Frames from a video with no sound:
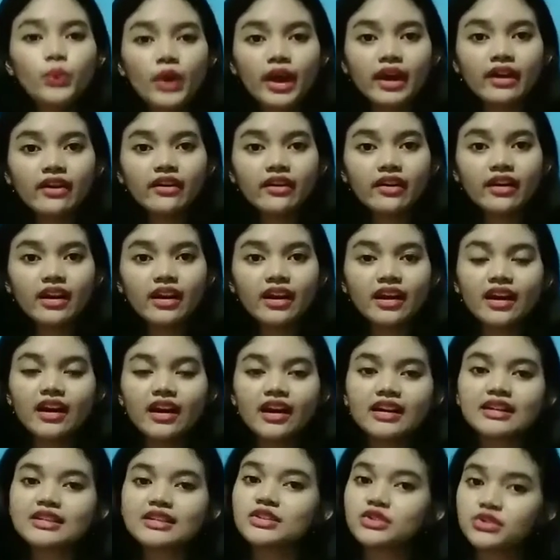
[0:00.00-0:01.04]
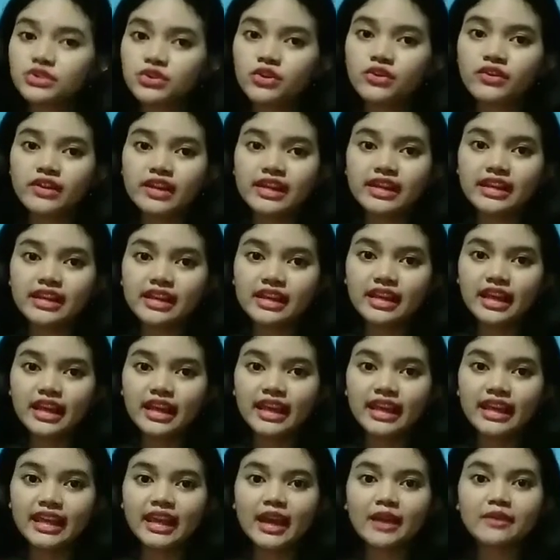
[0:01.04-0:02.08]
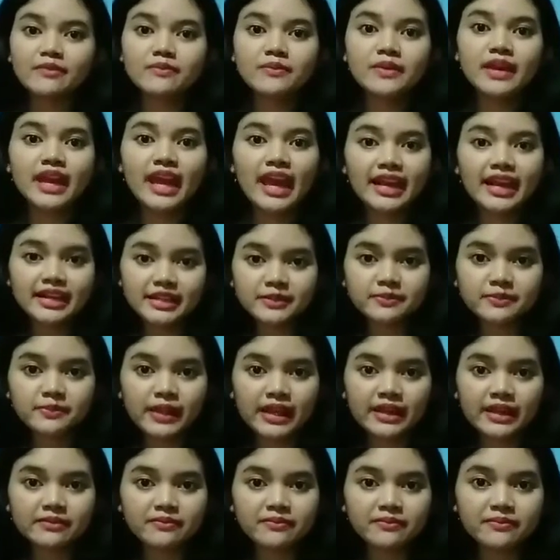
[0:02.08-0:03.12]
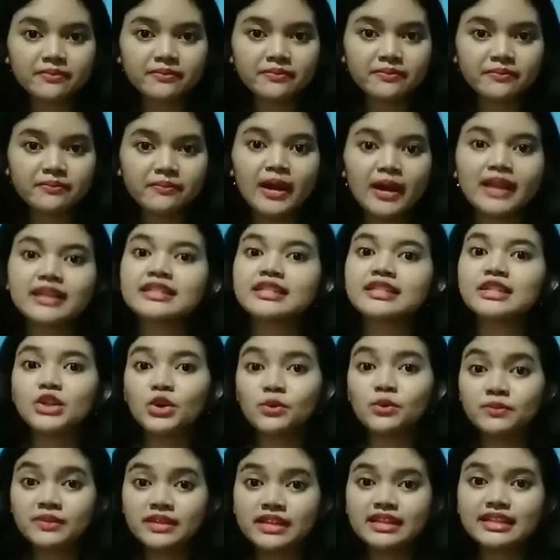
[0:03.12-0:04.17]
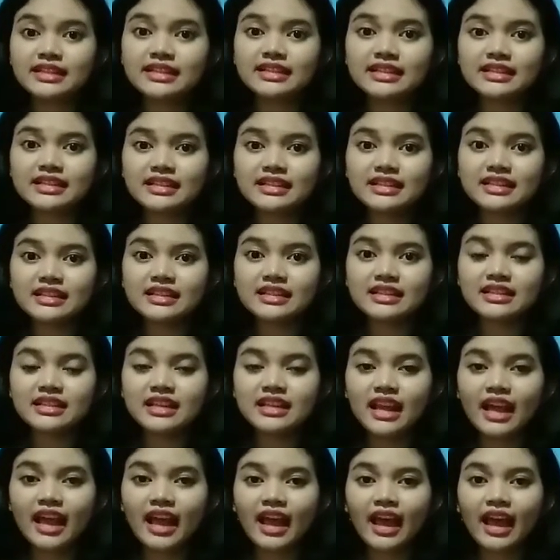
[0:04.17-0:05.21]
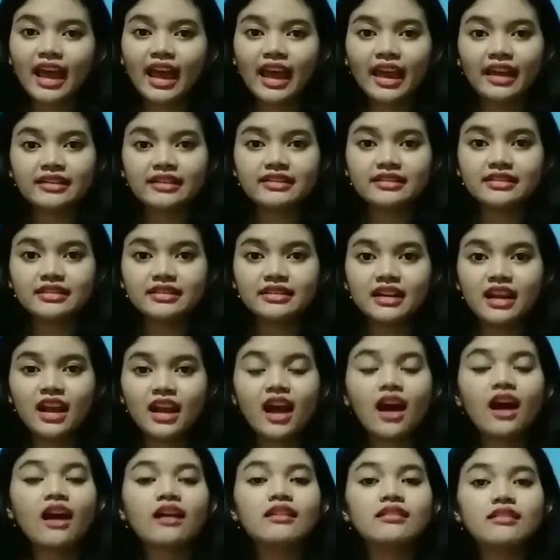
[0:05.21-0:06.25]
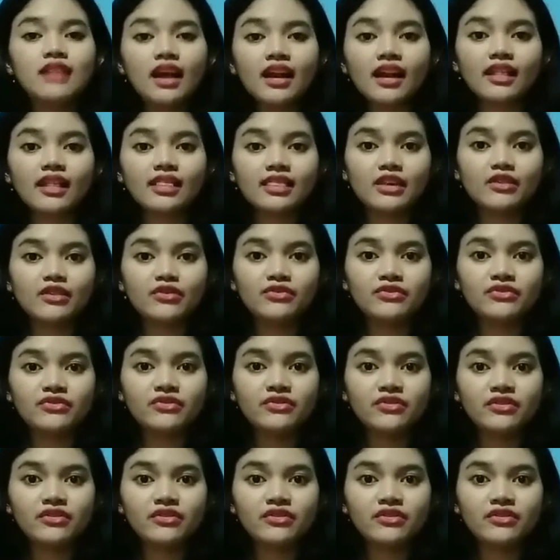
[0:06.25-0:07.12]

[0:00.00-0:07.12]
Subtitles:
Where a story can be explained by synopsis, and a narrative